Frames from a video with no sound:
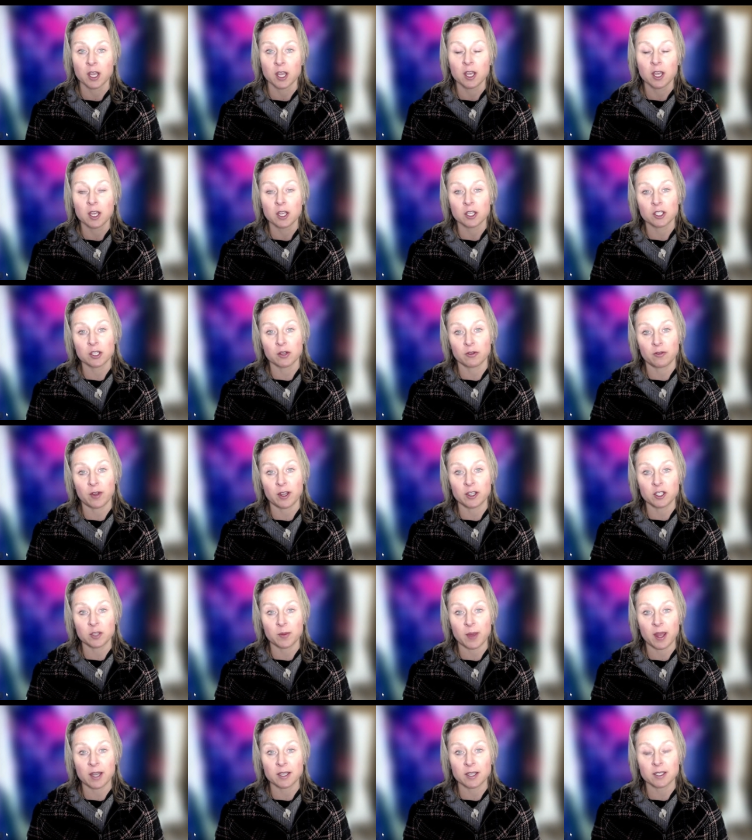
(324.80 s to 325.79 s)
So
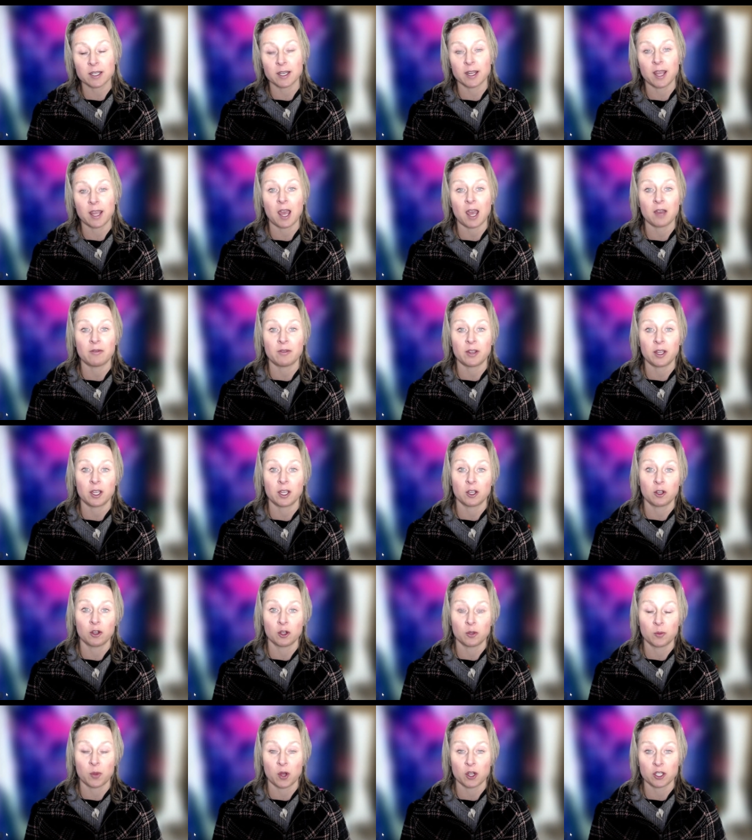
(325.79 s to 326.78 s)
fundamentally, having a
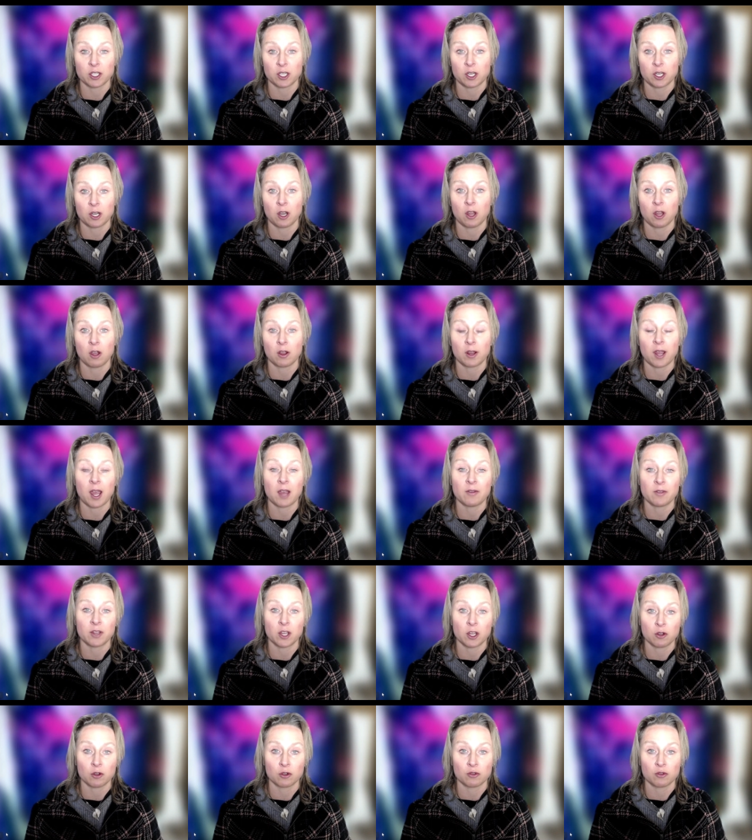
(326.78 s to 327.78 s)
good body clock,
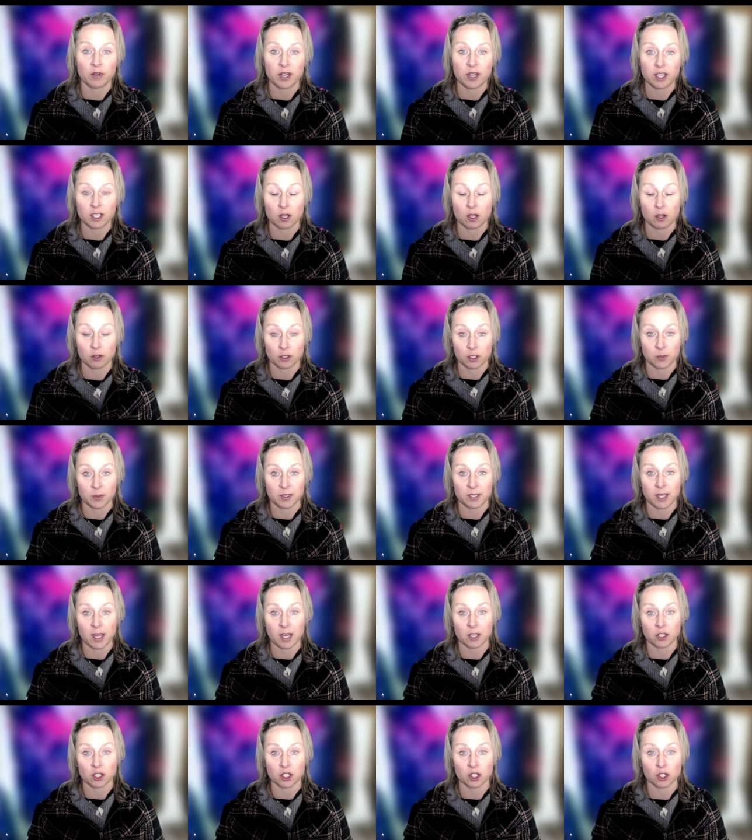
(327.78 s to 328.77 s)
having a good redox
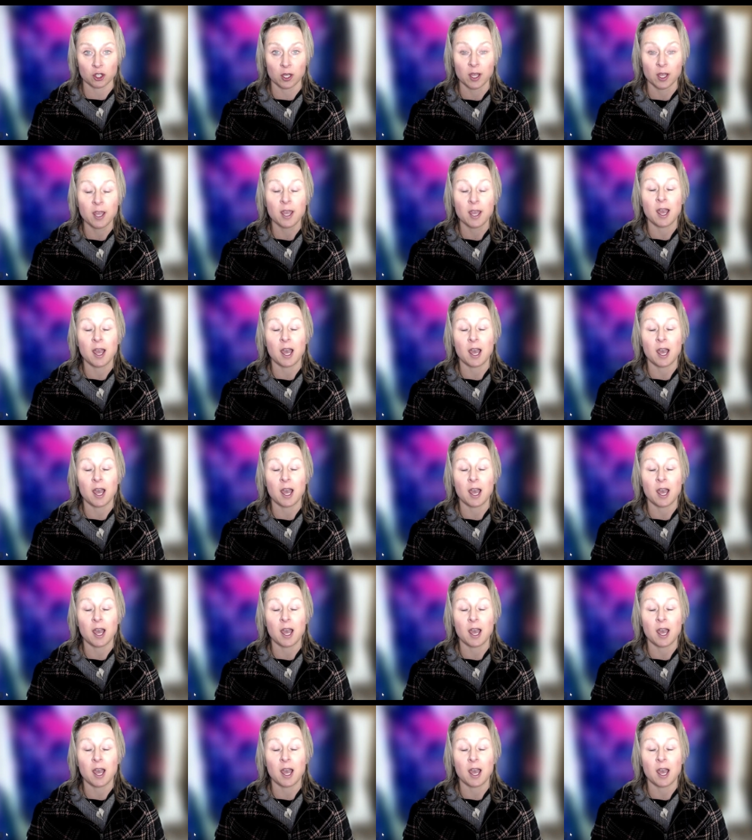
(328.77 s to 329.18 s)
potential,